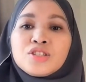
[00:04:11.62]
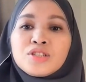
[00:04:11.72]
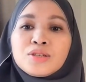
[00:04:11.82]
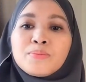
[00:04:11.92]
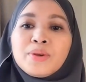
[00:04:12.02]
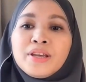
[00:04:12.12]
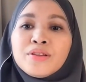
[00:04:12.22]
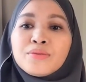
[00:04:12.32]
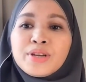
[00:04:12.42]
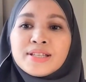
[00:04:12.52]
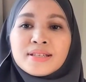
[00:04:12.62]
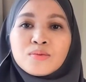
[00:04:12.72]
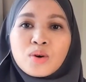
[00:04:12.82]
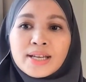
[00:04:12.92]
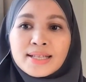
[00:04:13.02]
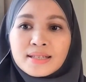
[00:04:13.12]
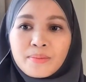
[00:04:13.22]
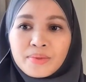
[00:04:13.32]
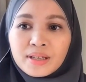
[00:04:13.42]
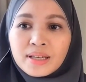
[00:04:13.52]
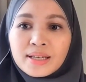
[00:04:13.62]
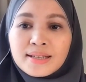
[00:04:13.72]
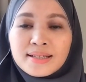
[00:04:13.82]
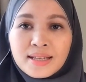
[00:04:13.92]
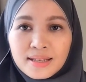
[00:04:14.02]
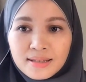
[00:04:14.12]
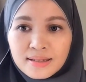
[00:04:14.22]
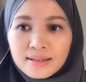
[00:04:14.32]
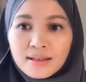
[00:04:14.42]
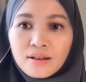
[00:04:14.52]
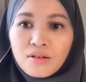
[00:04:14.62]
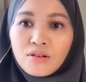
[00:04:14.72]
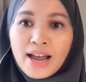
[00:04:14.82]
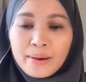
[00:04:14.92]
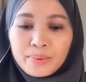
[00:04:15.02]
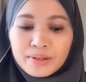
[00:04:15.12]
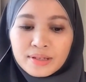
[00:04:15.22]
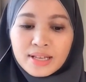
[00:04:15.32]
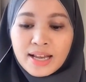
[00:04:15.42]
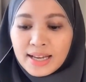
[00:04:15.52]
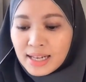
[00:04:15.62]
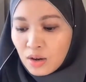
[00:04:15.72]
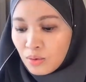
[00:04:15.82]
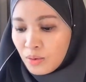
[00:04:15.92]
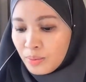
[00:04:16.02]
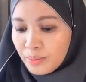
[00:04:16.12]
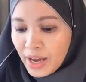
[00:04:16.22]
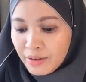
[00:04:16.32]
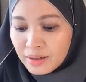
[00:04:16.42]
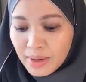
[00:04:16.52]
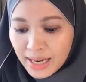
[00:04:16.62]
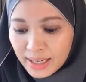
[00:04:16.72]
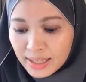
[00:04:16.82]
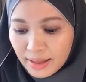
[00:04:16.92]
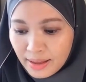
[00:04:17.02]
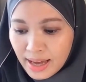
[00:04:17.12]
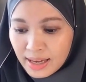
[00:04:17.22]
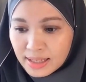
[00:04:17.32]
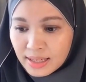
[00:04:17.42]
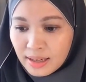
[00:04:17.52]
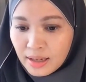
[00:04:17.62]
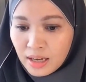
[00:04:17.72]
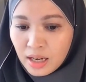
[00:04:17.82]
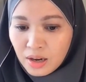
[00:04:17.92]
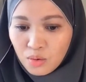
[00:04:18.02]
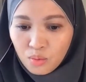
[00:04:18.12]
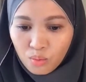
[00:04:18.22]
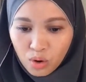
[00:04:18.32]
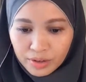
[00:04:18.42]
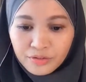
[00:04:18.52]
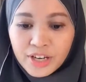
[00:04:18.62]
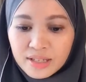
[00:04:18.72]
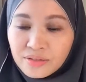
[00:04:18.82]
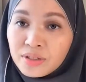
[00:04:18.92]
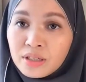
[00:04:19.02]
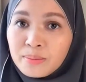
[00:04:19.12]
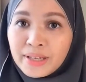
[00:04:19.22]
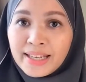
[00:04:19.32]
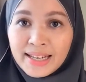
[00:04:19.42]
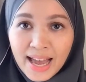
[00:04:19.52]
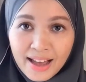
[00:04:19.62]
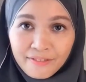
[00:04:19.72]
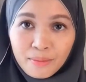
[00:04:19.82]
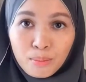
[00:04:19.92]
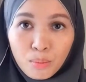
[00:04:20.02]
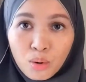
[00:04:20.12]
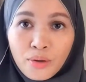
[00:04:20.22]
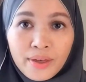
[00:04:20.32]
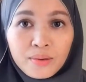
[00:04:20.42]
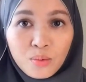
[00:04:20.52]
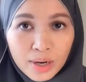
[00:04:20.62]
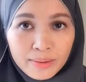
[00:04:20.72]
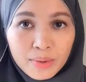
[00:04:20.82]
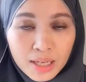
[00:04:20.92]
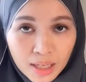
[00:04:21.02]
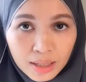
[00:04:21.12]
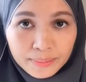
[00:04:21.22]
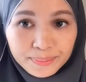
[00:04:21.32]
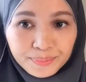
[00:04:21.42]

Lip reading: To be the reason why something exists or happens. Now, bear in mind that one phrasal verb can have more than one meaning.